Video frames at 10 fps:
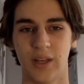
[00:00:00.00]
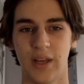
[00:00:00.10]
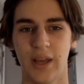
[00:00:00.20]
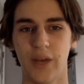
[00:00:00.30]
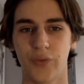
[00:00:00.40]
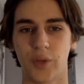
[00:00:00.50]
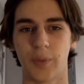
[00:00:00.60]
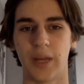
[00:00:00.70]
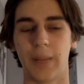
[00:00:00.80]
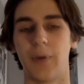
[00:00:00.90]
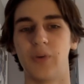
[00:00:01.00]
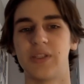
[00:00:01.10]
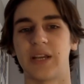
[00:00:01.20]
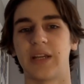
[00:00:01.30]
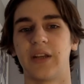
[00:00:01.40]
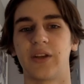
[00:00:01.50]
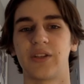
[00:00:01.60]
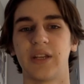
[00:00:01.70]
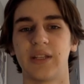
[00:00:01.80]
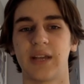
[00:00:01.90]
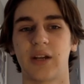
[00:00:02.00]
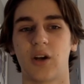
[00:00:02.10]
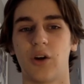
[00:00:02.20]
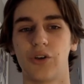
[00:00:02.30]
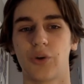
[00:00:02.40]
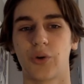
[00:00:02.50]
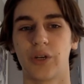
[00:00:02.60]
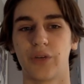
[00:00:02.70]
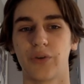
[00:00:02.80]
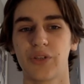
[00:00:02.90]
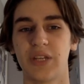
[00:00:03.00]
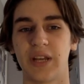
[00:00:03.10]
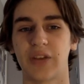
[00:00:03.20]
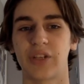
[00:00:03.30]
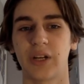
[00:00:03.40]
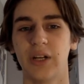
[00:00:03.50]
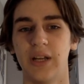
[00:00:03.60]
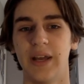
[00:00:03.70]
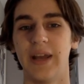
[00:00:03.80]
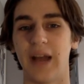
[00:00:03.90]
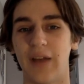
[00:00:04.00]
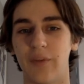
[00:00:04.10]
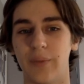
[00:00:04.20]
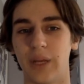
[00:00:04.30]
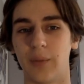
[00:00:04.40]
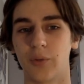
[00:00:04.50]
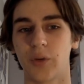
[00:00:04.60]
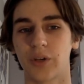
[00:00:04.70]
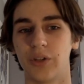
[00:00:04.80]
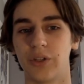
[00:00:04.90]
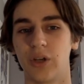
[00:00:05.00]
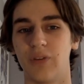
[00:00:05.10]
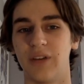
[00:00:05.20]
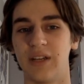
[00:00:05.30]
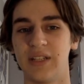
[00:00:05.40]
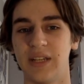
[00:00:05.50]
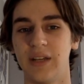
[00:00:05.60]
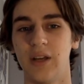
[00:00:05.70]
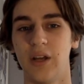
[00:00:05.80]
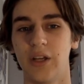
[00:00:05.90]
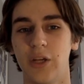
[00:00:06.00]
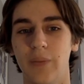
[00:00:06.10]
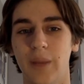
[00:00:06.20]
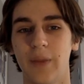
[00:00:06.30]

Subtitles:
And if you're planning post-secondary studies at college or university next year and haven't been able to work due to COVID-19, you may be